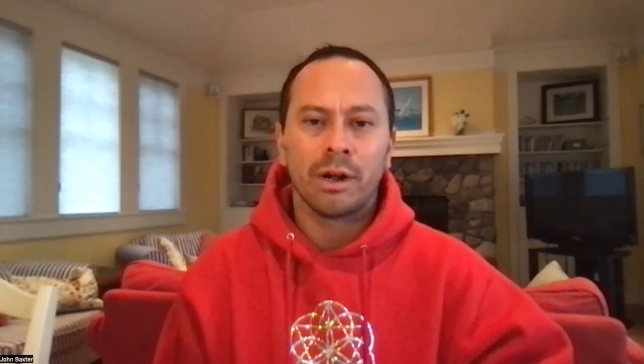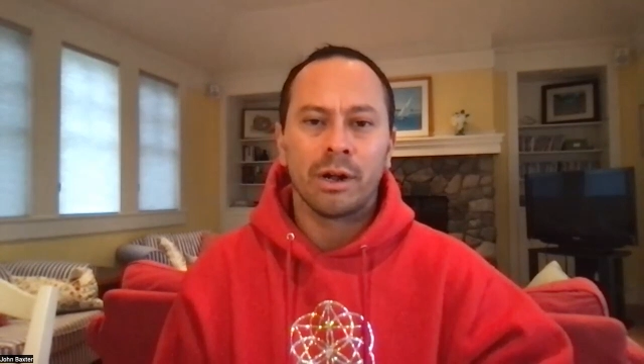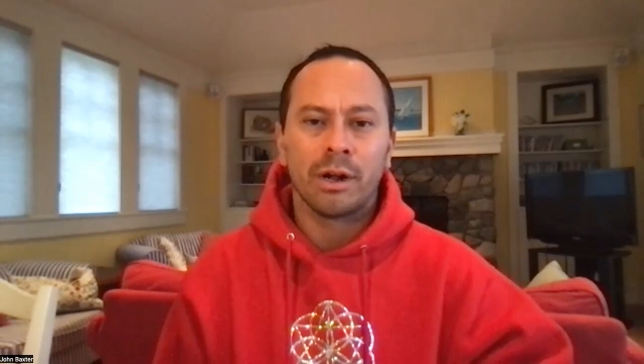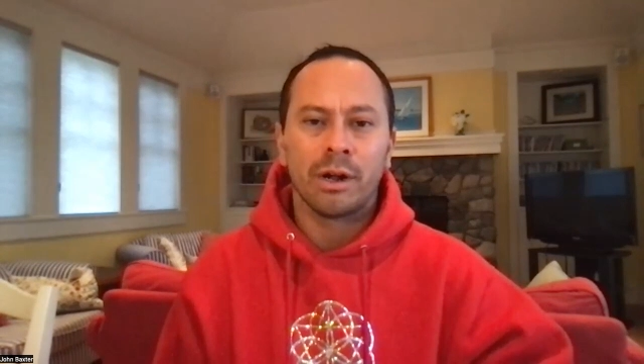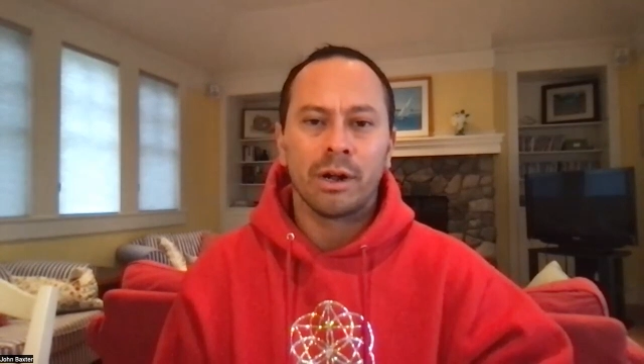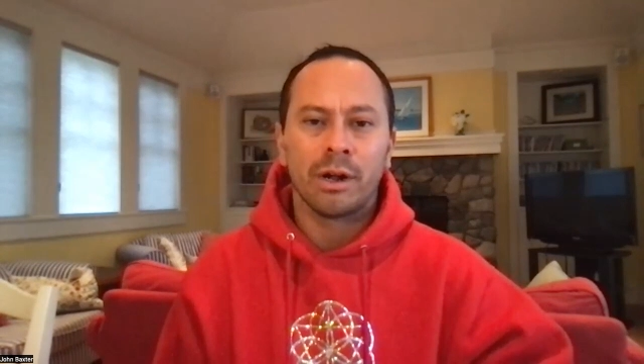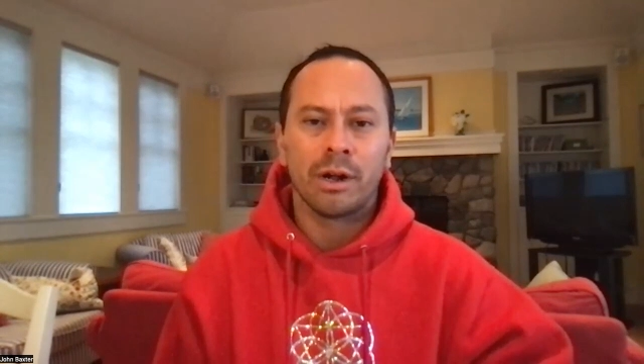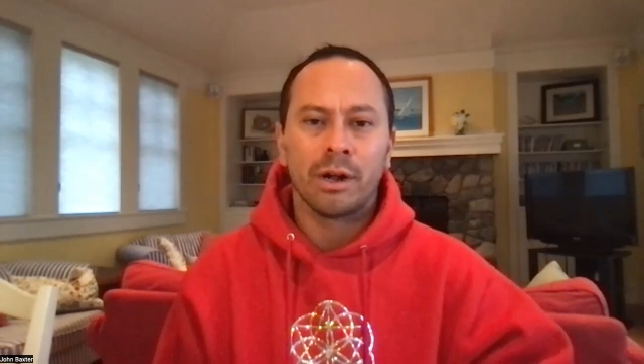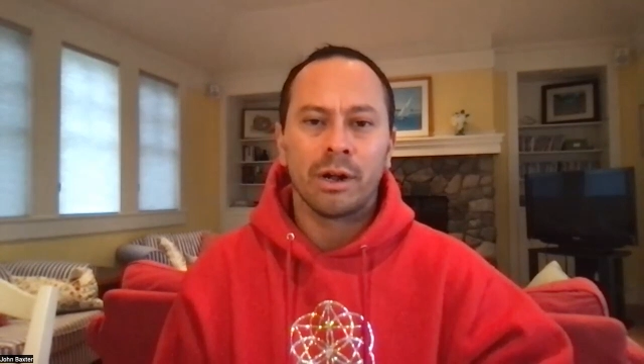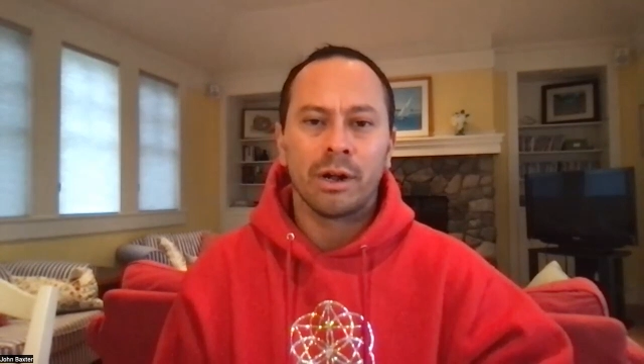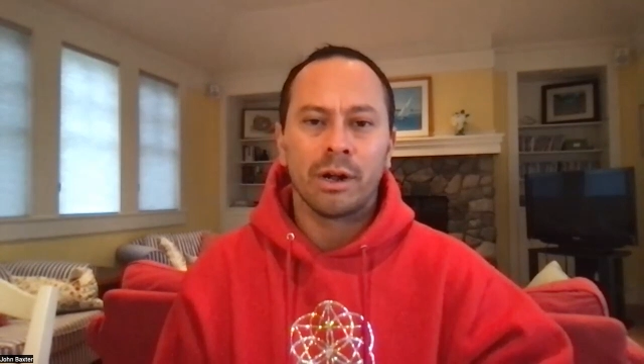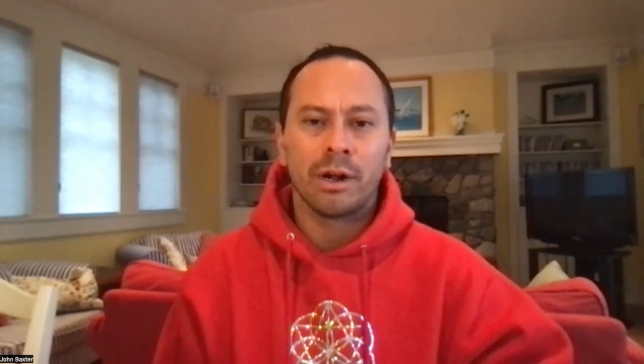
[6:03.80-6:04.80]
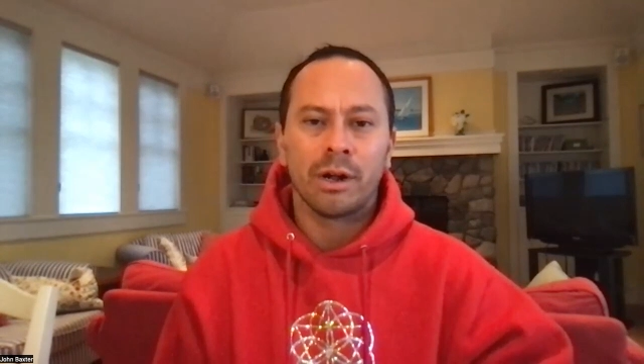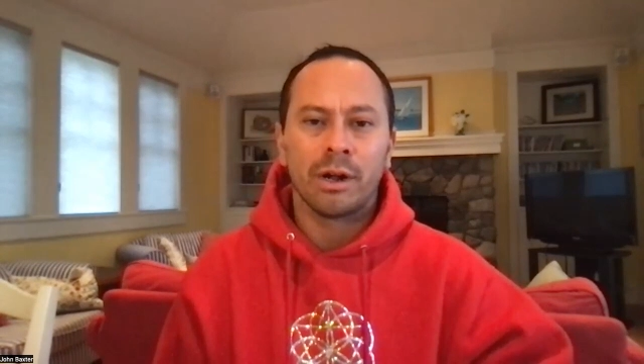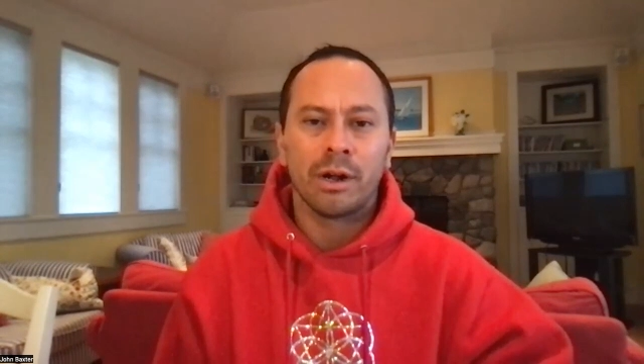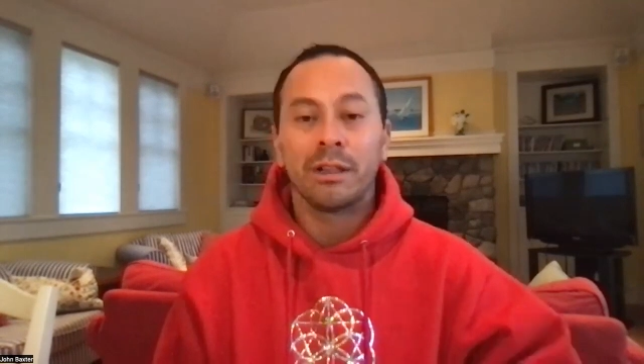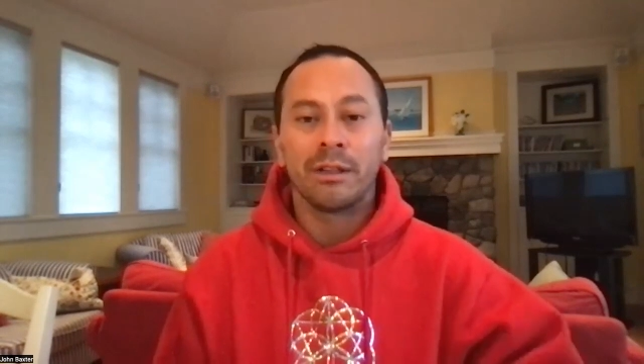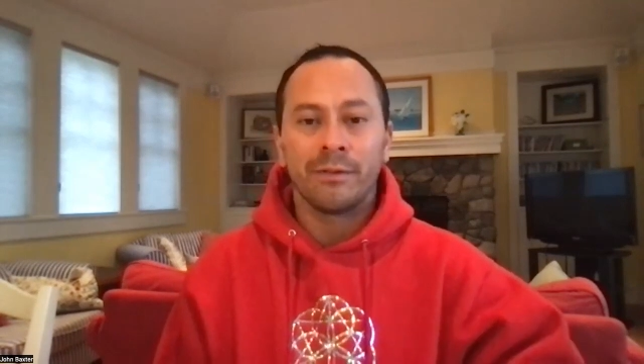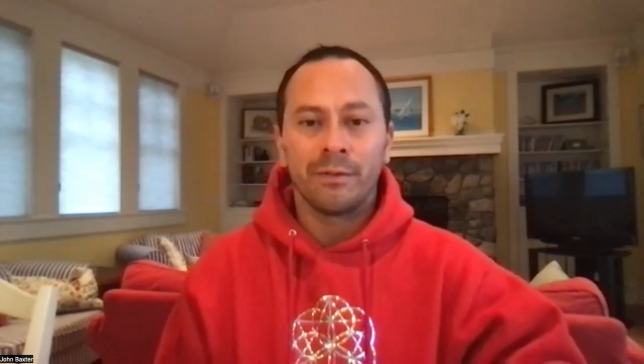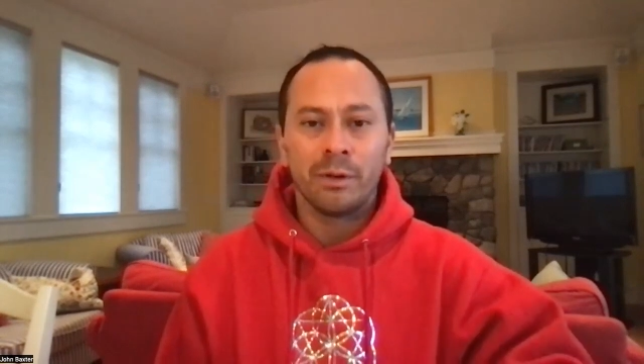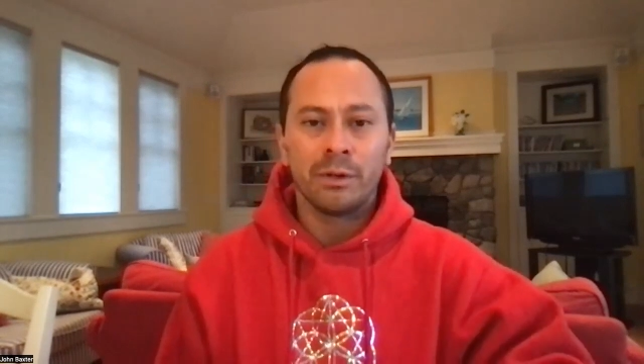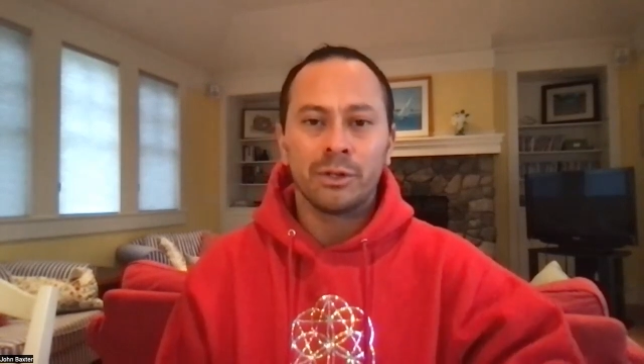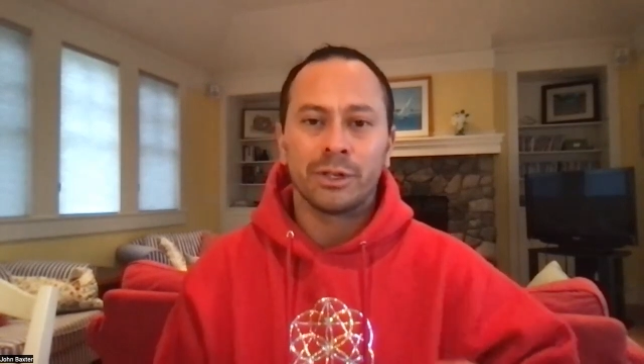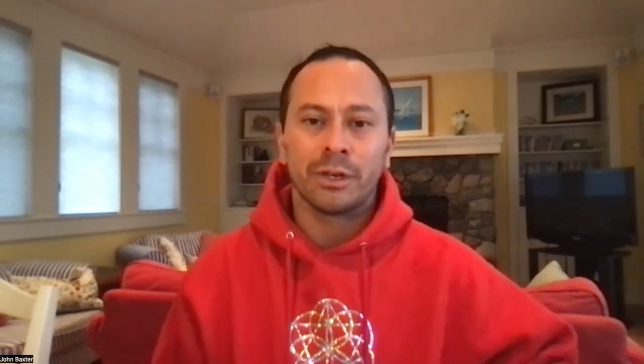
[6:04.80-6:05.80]
doing in the
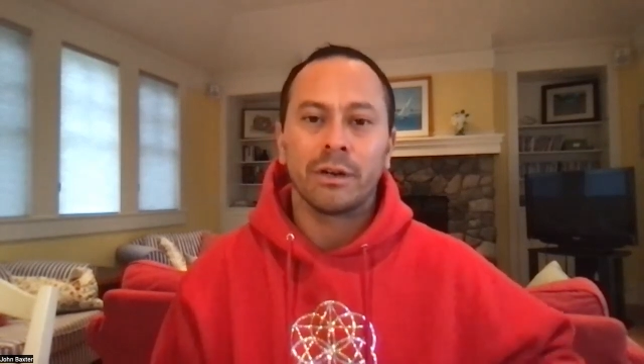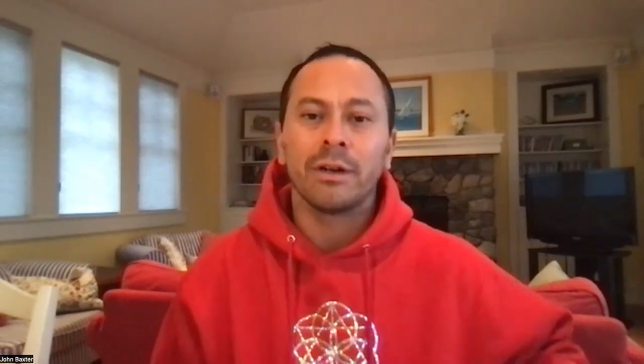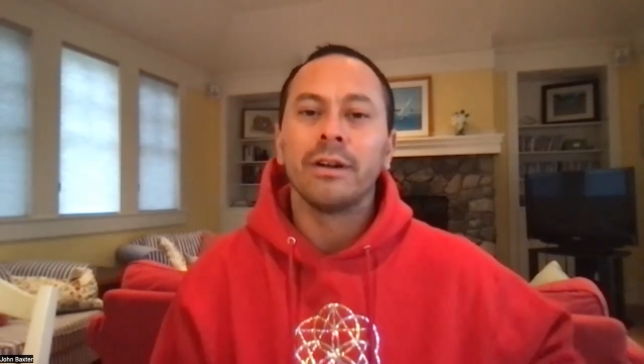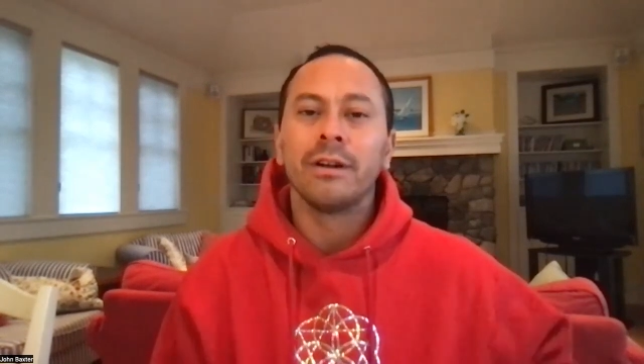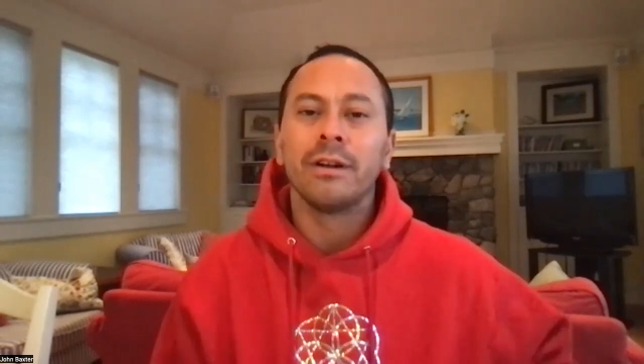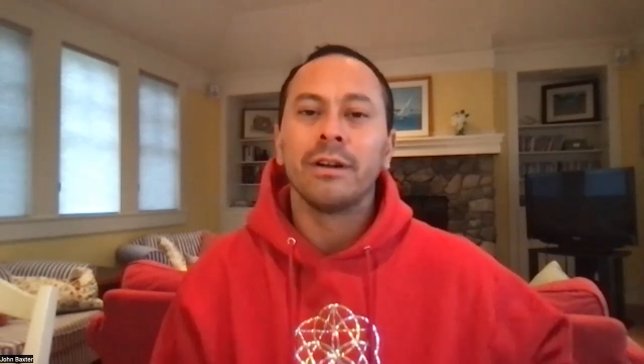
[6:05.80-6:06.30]
future